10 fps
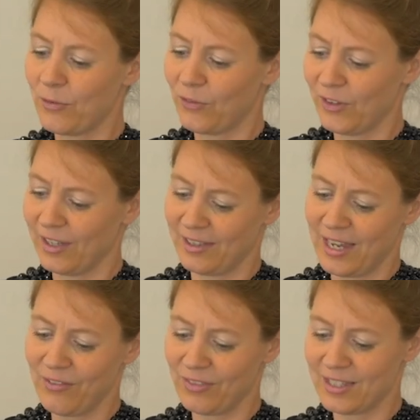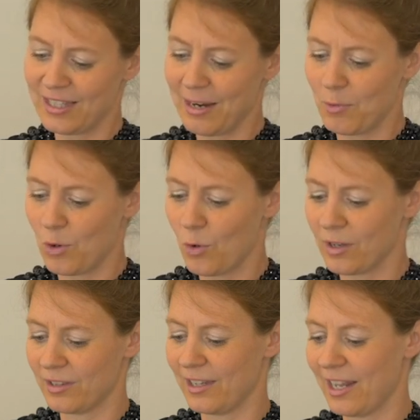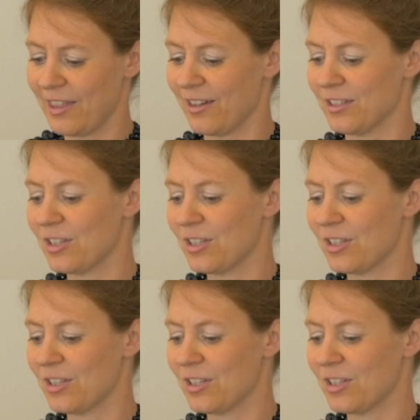feel, they have the same look as leather.